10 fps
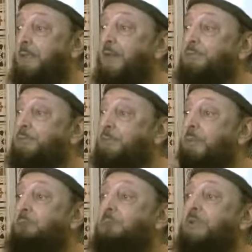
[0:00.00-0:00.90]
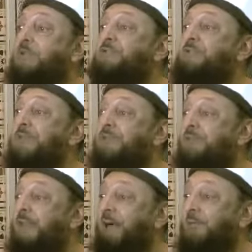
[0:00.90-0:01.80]
Not to be preaching
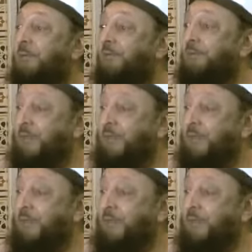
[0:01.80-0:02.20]
Islam all the